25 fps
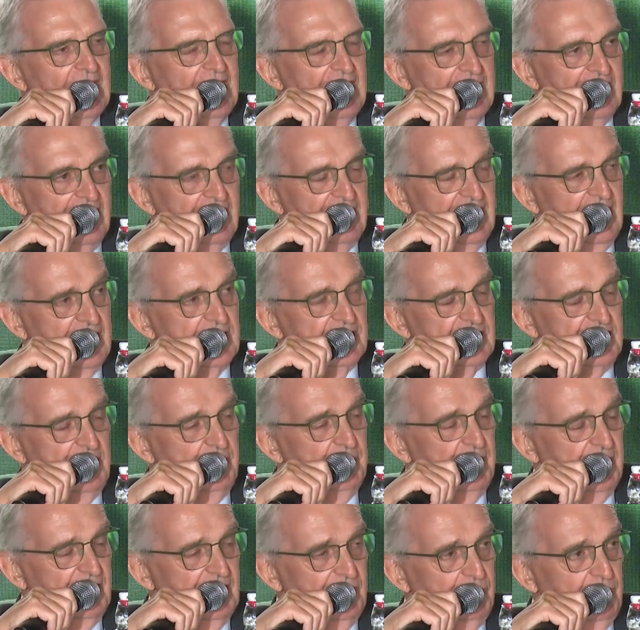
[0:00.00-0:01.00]
And that's
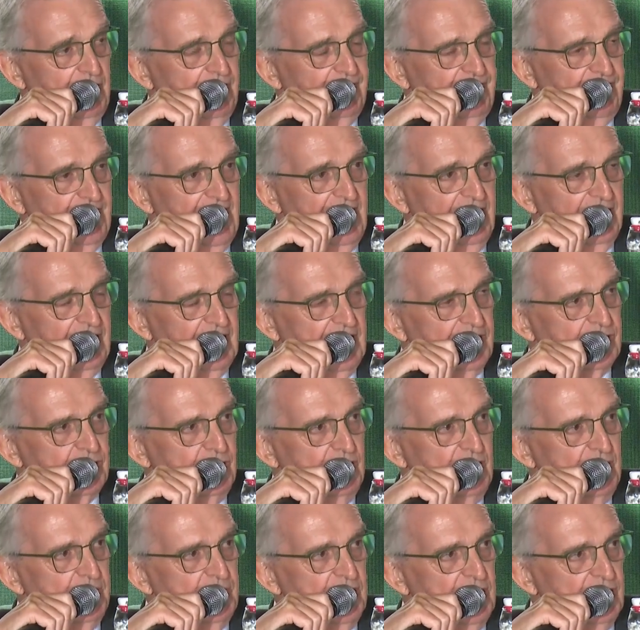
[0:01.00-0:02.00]
something that we've found
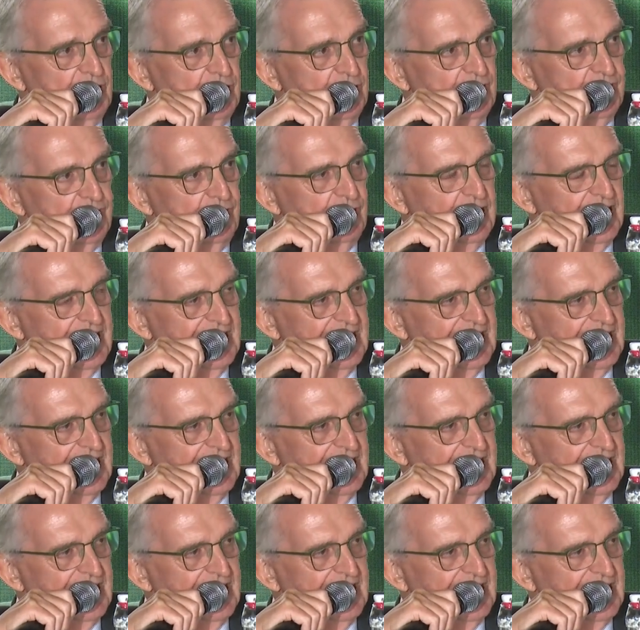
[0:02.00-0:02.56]
extremely useful as